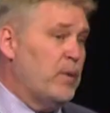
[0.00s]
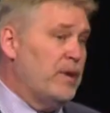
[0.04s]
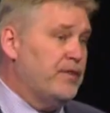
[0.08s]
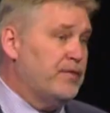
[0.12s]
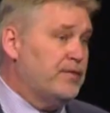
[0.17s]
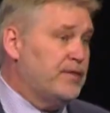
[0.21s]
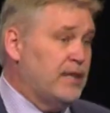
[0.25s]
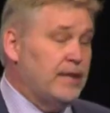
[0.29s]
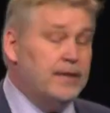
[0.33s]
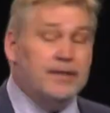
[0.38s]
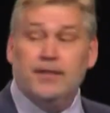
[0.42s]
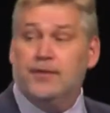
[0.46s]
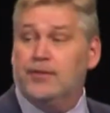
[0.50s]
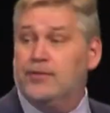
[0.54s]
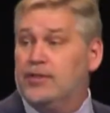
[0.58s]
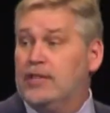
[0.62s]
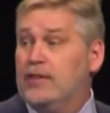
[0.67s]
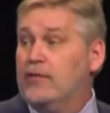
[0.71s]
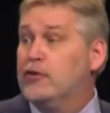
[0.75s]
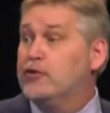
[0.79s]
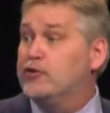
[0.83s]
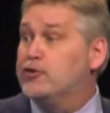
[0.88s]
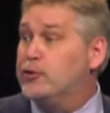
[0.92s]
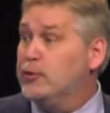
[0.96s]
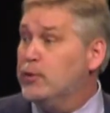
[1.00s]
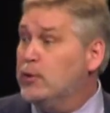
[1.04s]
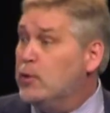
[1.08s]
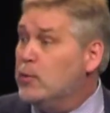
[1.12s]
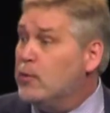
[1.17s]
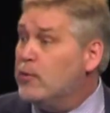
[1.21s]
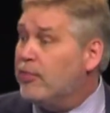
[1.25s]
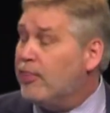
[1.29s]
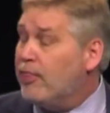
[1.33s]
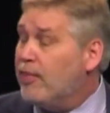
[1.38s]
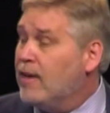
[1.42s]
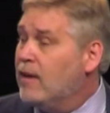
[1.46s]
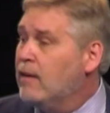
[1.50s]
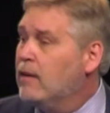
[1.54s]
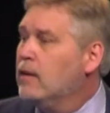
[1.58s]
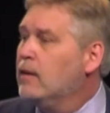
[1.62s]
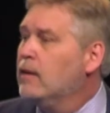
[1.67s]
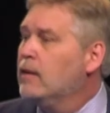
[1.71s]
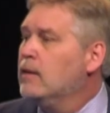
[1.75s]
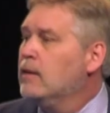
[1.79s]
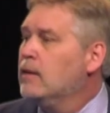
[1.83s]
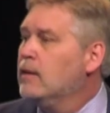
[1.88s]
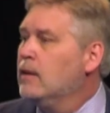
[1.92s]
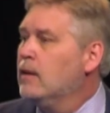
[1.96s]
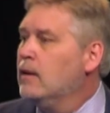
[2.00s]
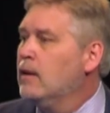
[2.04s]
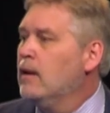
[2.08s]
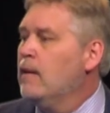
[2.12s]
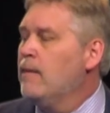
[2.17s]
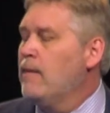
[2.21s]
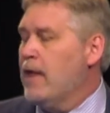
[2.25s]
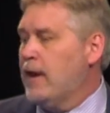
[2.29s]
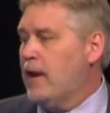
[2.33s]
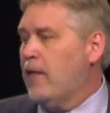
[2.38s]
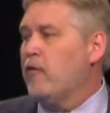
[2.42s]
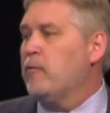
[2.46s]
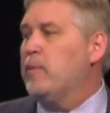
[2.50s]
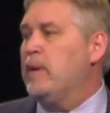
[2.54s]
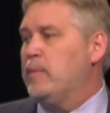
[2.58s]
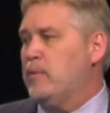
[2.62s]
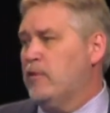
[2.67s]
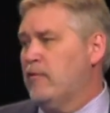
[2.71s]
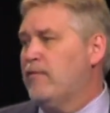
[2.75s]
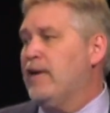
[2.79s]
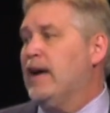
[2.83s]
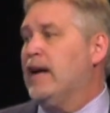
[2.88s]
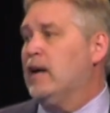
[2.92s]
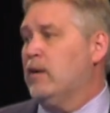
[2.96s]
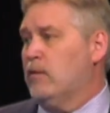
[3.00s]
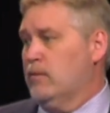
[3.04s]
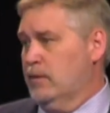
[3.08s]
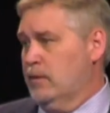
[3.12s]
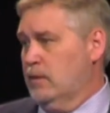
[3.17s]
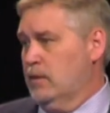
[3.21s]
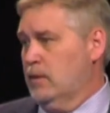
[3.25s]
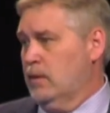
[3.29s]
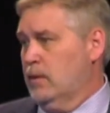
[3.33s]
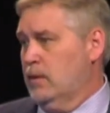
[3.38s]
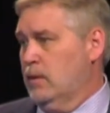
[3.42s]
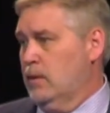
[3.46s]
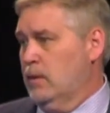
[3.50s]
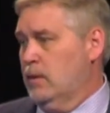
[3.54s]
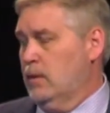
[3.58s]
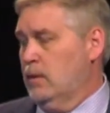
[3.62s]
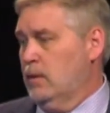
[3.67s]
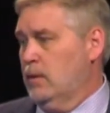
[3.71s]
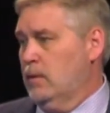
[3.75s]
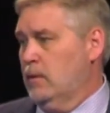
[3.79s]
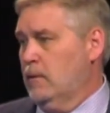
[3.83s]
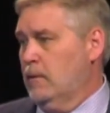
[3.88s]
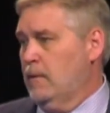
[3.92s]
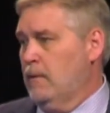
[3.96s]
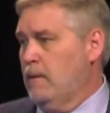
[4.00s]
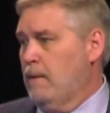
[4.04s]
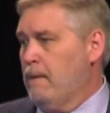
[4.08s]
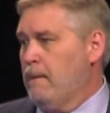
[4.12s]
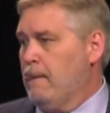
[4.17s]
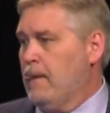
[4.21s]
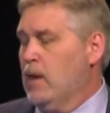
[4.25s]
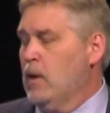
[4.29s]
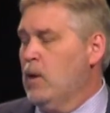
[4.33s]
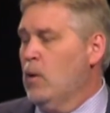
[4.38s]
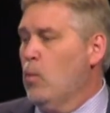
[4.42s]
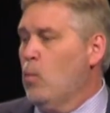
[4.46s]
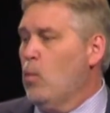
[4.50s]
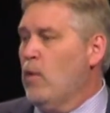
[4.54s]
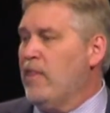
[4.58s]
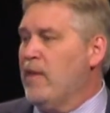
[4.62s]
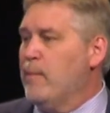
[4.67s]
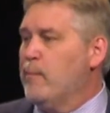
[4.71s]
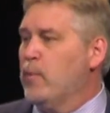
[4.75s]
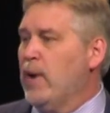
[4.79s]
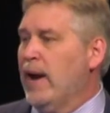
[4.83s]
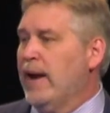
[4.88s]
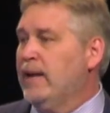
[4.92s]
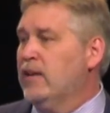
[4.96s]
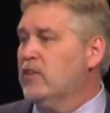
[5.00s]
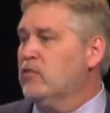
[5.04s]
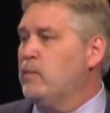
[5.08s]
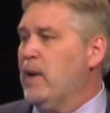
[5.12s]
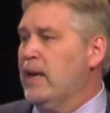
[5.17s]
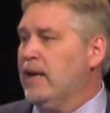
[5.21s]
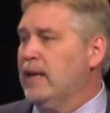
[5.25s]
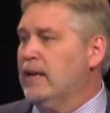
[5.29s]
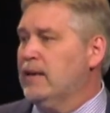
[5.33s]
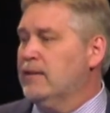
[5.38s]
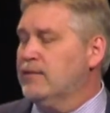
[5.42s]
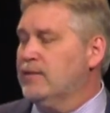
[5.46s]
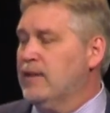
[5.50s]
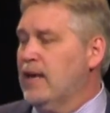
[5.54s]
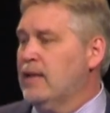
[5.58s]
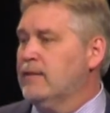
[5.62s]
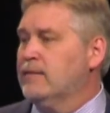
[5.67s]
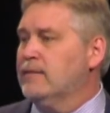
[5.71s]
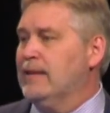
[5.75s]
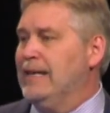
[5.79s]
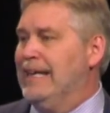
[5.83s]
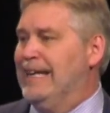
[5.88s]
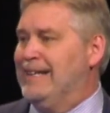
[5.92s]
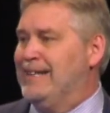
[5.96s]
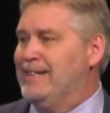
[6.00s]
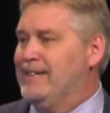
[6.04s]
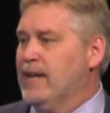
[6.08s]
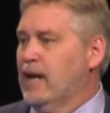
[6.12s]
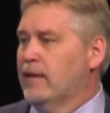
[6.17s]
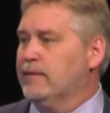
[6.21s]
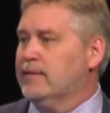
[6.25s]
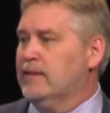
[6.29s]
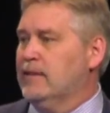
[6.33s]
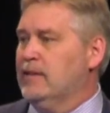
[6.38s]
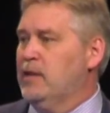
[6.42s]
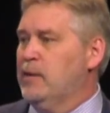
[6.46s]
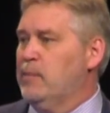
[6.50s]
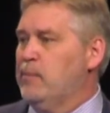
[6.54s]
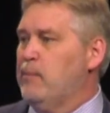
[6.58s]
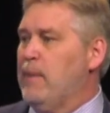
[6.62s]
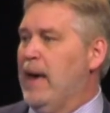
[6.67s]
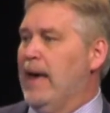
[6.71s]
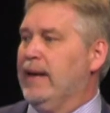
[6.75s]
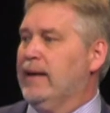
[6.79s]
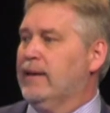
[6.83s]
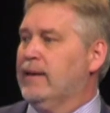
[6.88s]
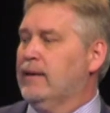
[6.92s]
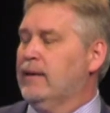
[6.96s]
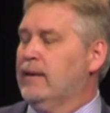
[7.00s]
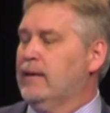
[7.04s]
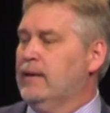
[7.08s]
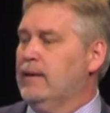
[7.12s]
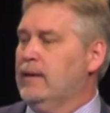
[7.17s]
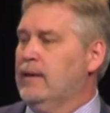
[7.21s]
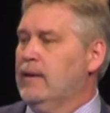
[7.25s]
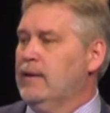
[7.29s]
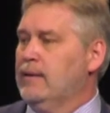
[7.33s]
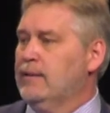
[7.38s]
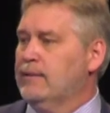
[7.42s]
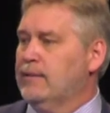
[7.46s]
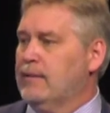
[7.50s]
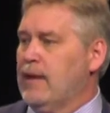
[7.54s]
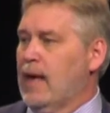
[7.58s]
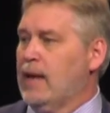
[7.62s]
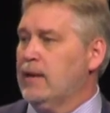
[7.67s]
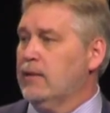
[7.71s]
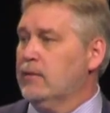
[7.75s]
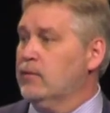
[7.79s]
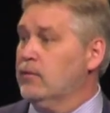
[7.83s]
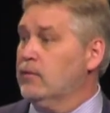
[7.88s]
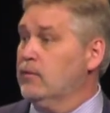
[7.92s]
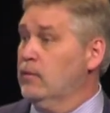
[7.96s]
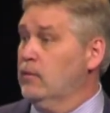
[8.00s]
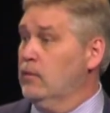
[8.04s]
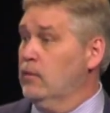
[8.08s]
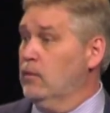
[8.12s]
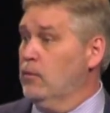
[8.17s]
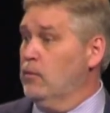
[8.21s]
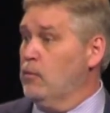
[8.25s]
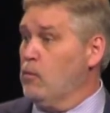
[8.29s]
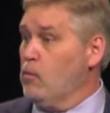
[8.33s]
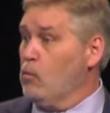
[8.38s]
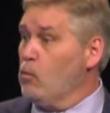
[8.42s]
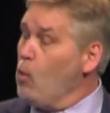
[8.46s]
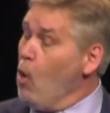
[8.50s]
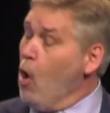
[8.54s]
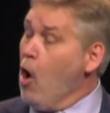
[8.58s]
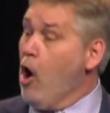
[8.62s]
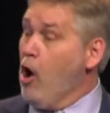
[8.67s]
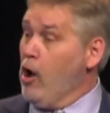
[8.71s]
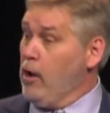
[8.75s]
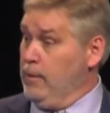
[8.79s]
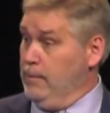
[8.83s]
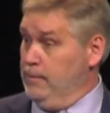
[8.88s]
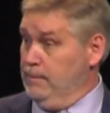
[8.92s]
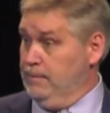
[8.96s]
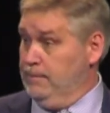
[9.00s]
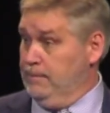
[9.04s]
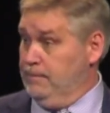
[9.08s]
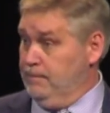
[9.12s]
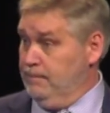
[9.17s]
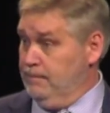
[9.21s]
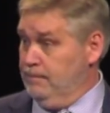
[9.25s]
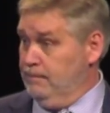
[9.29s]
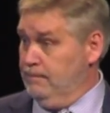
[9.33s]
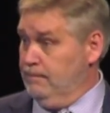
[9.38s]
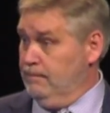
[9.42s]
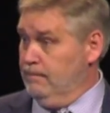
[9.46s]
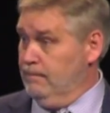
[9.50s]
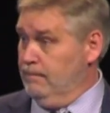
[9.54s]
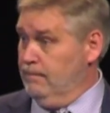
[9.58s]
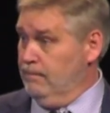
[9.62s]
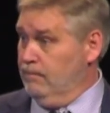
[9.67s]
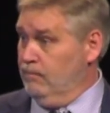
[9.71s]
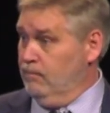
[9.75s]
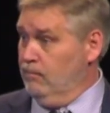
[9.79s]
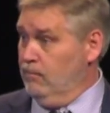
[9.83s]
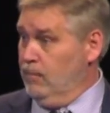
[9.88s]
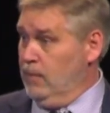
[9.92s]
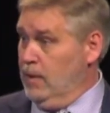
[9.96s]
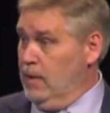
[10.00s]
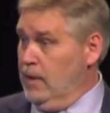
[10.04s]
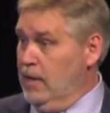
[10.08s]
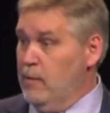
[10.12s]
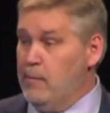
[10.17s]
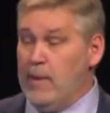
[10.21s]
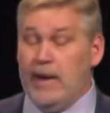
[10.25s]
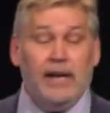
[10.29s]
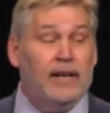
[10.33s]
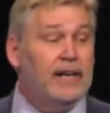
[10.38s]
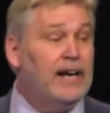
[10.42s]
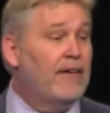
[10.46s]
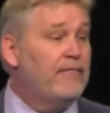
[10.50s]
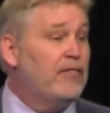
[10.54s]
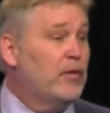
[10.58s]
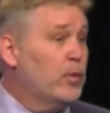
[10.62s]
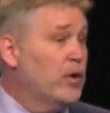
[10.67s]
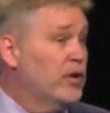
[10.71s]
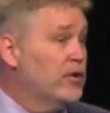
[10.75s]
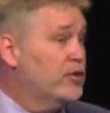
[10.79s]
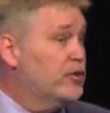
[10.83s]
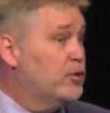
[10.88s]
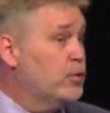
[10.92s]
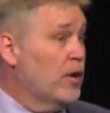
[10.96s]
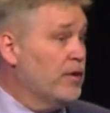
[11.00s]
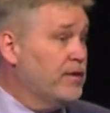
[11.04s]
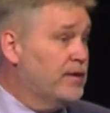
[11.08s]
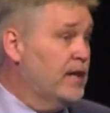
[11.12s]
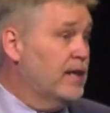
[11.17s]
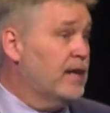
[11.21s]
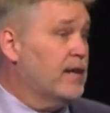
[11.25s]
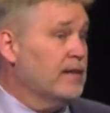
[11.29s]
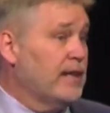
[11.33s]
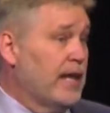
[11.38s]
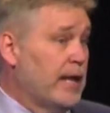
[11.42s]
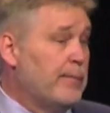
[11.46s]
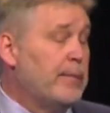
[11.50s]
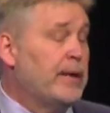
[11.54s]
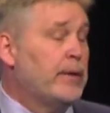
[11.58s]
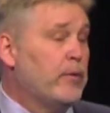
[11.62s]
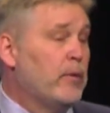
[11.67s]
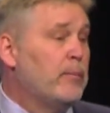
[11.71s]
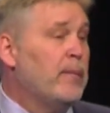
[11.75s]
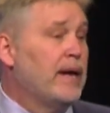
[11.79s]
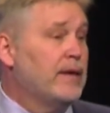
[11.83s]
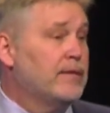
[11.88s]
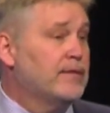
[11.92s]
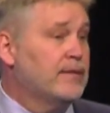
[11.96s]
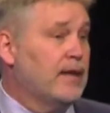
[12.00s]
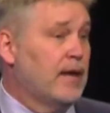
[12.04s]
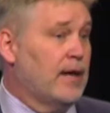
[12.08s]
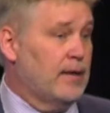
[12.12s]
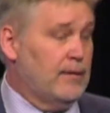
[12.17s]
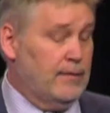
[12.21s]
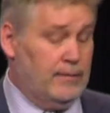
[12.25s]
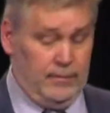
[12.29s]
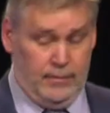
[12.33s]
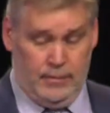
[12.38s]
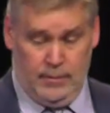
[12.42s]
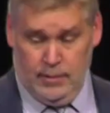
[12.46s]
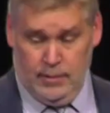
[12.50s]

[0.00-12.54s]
see to see the truth that other people found. When the brain is making sense, it doesn't make sense wrong. It may not have the words to articulate, but it will make sense.